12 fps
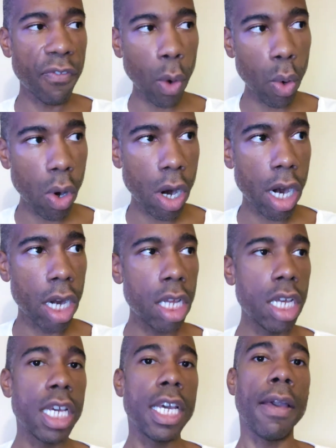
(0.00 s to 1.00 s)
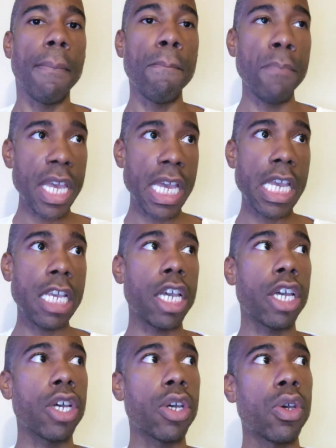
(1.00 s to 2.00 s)
For
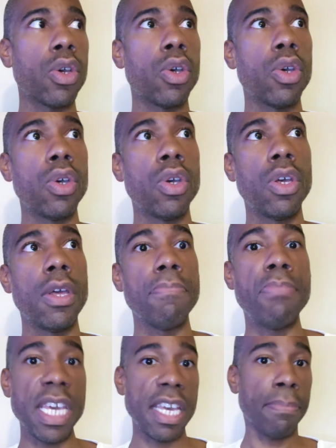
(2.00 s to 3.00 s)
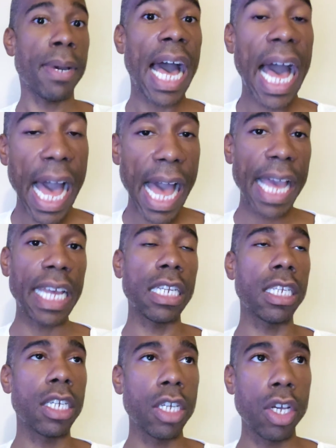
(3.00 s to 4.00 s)
me being
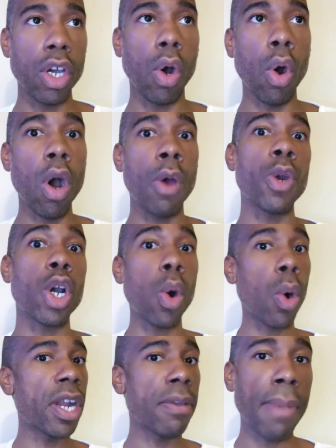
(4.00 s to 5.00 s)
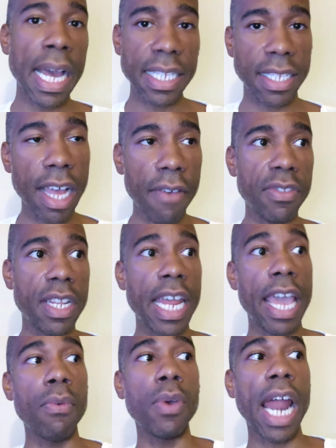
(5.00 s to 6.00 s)
behind on recording my
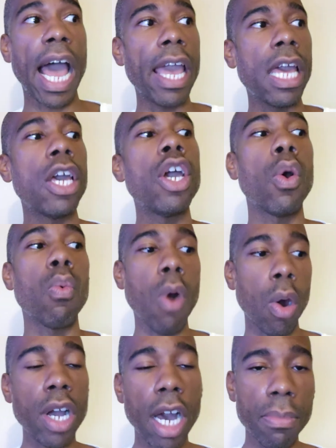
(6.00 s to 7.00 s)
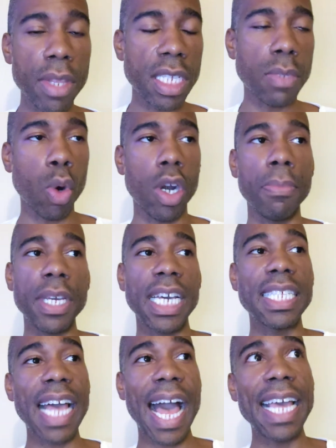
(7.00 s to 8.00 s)
stuff today, when I woke up this morning
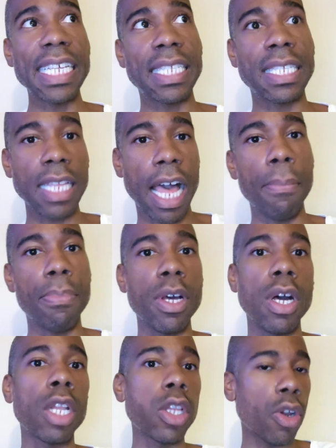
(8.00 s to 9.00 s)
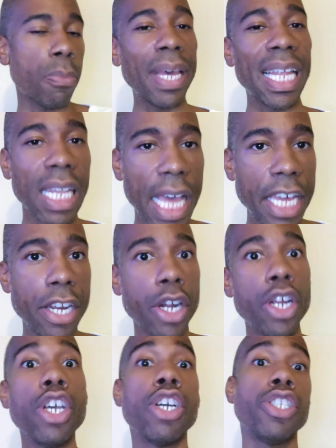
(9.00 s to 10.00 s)
because I slept a little bit
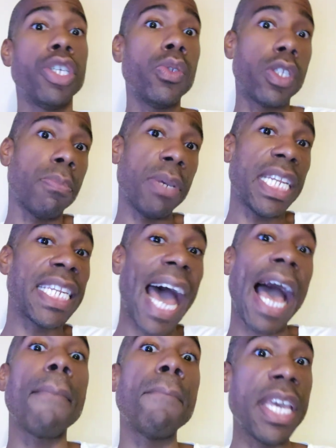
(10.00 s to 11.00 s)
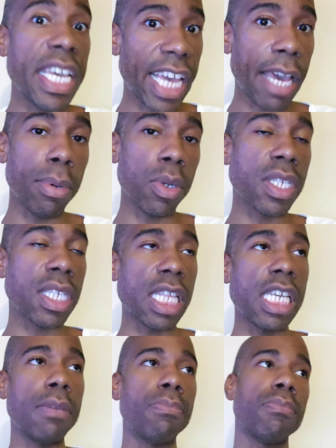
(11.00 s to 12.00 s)
later due to me not being able to
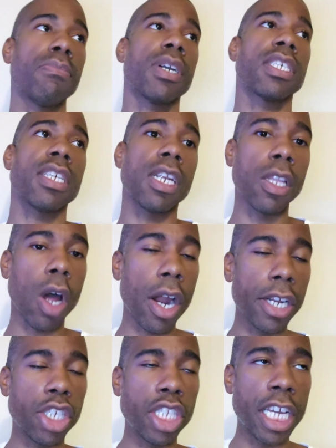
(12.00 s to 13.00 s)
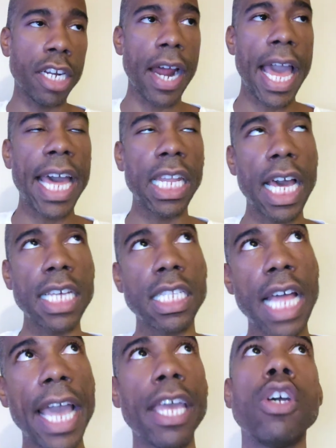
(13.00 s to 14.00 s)
sleep because of the large dinner I had
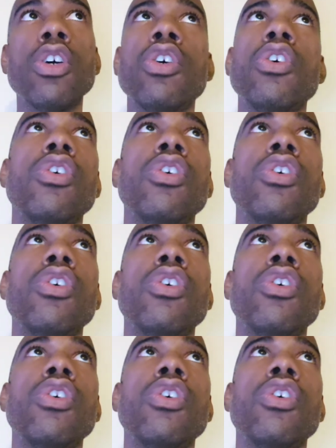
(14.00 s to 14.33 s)
last night,